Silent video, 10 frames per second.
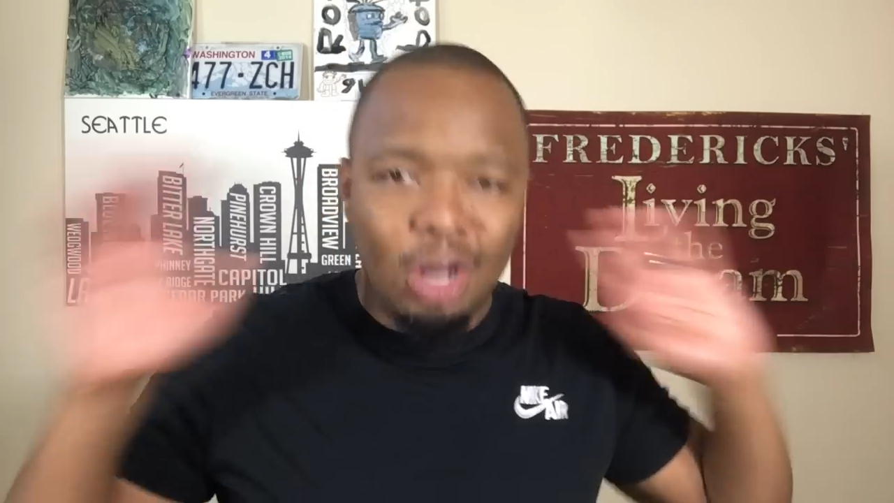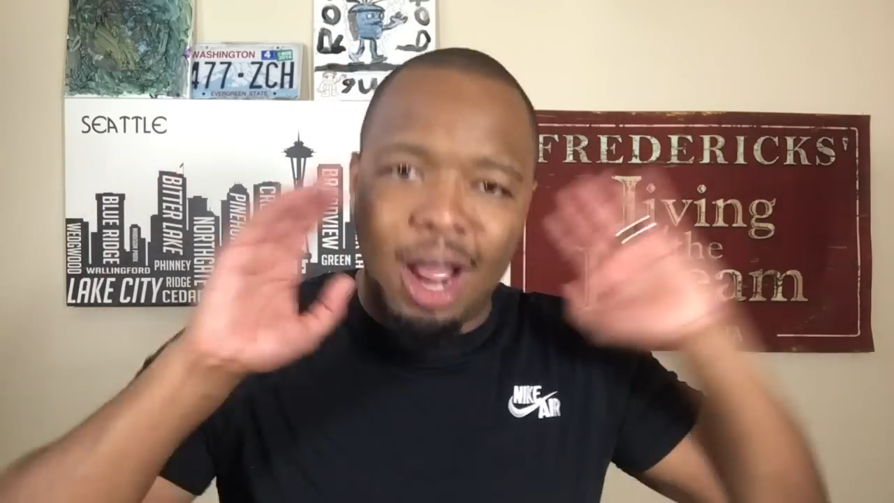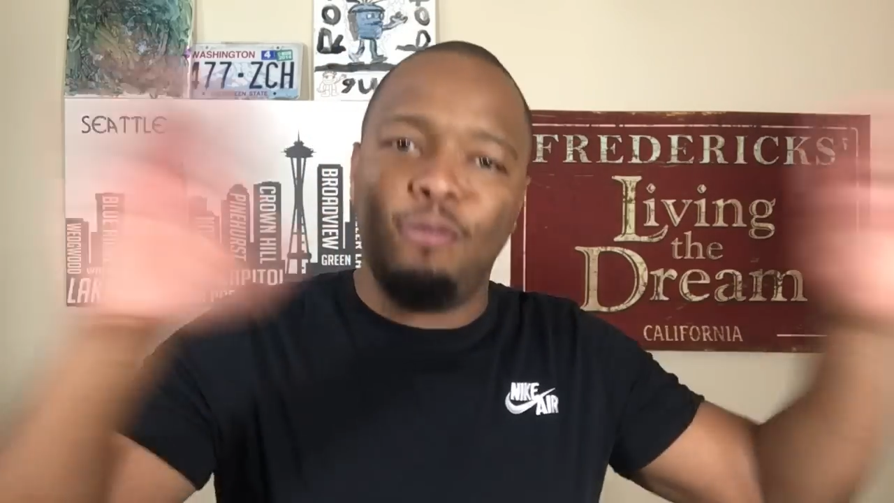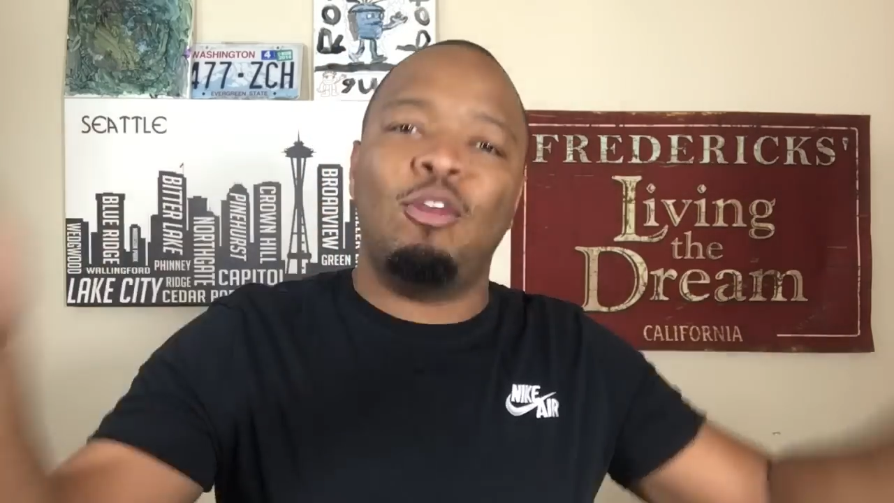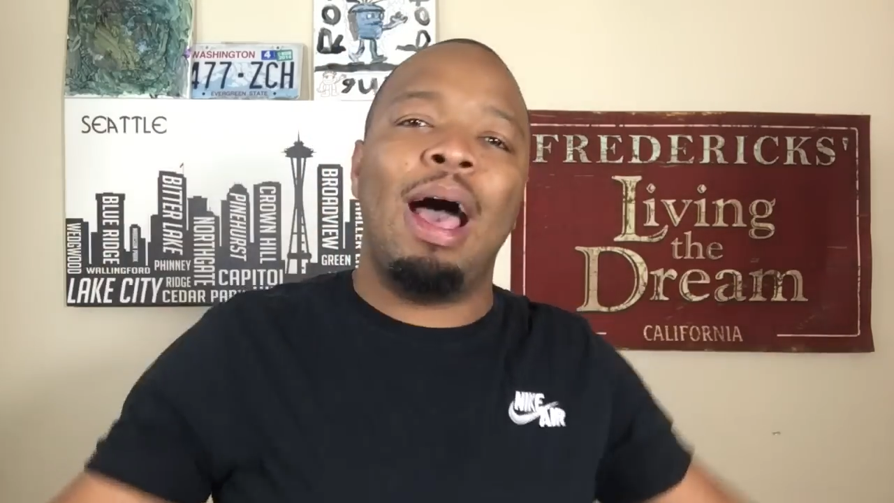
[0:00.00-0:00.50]

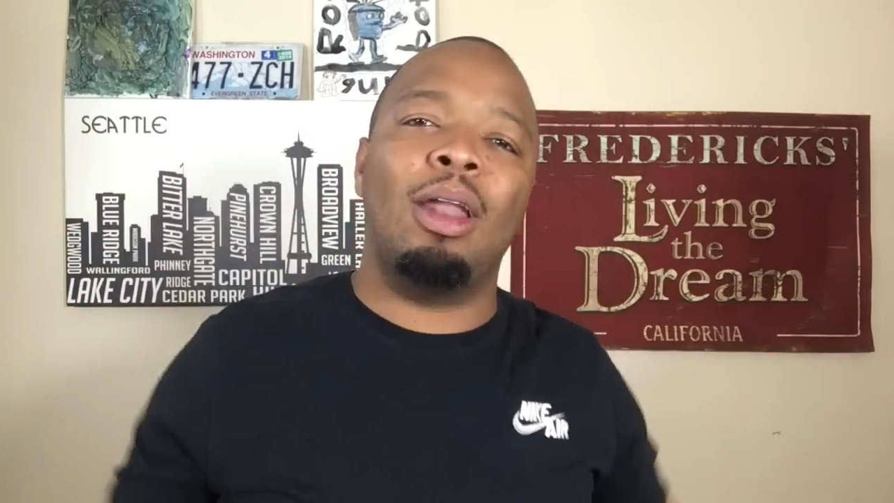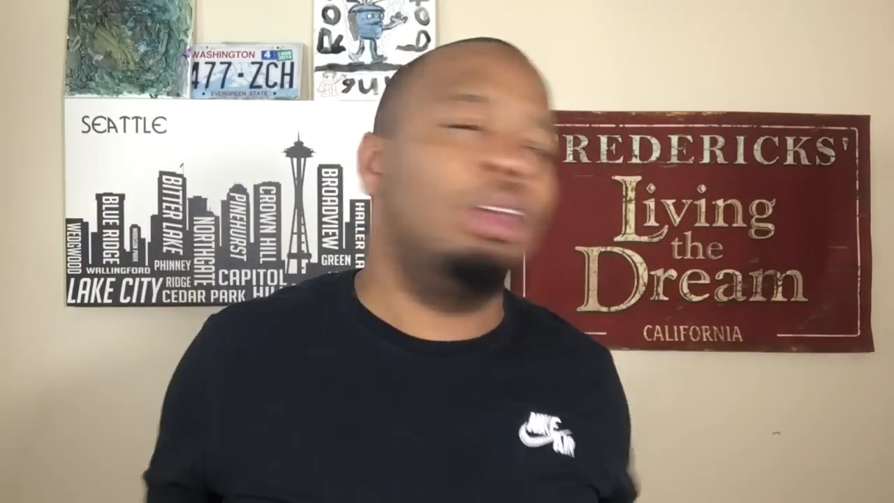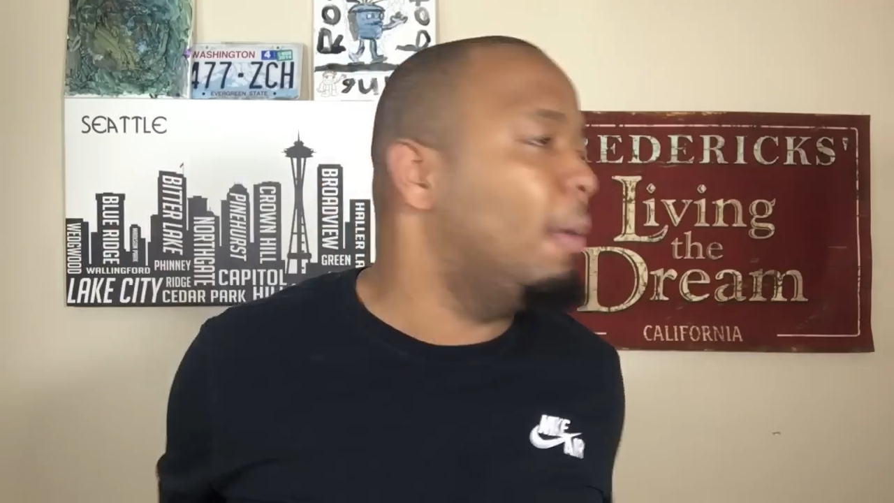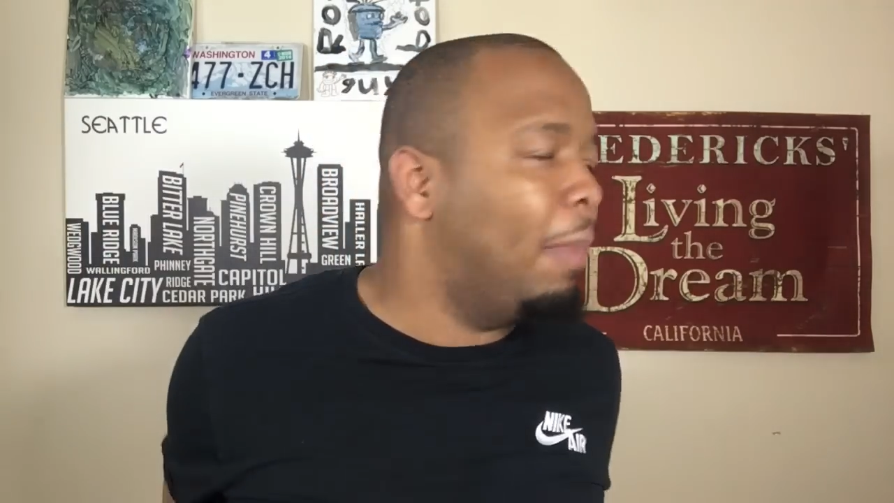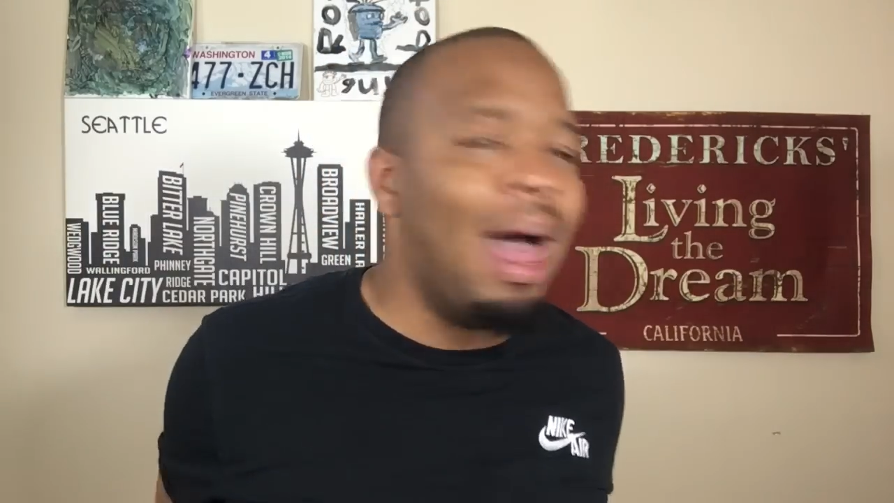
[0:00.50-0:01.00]
You're
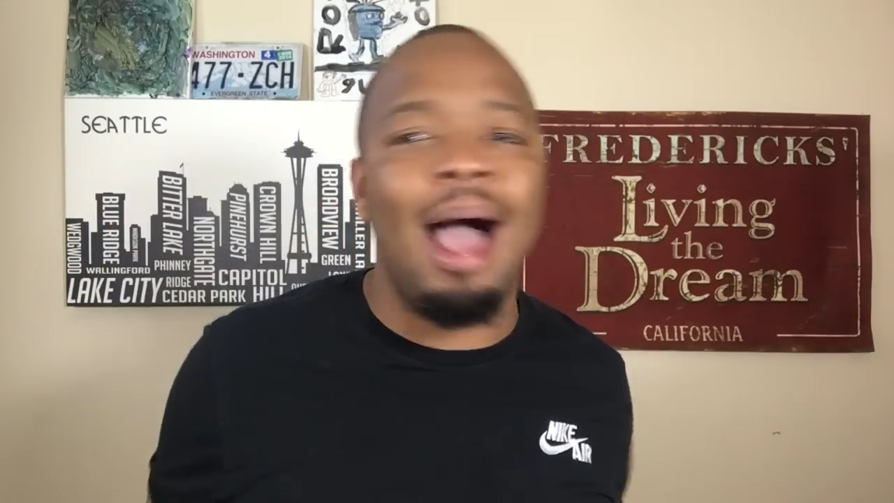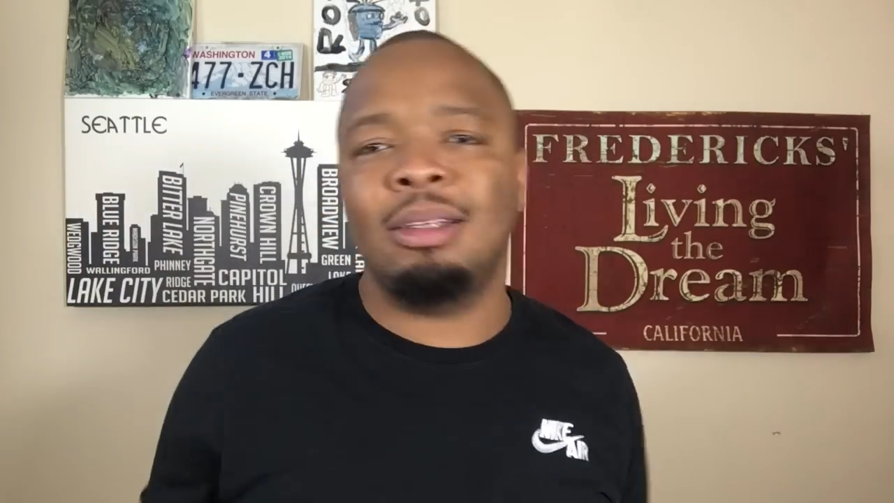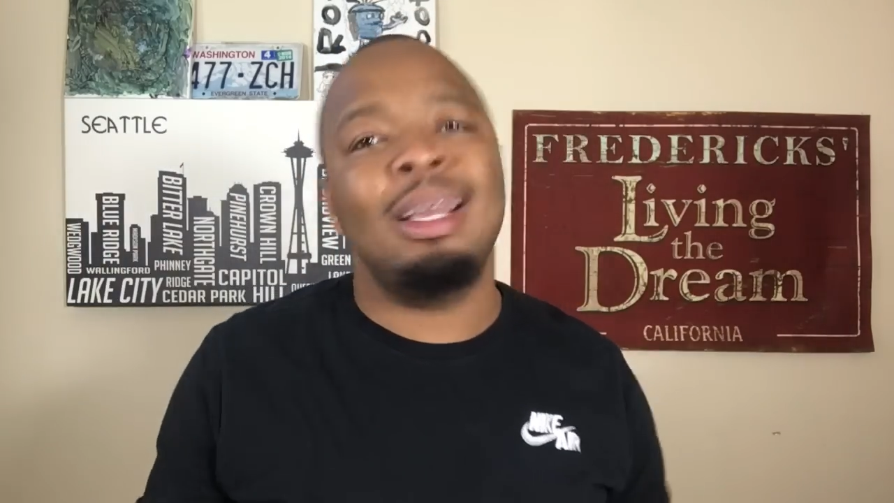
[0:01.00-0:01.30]
unfollowed. You're blocked.